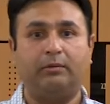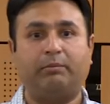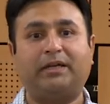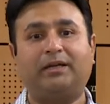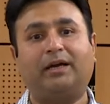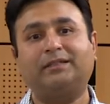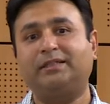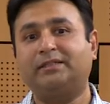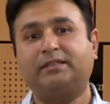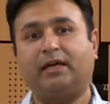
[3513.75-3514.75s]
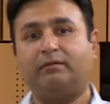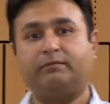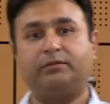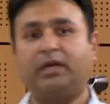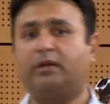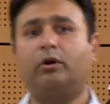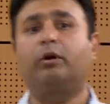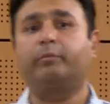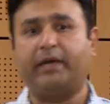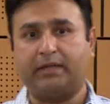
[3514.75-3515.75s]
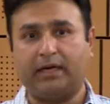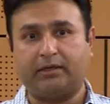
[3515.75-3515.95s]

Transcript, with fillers: But lung exam, they are gone by.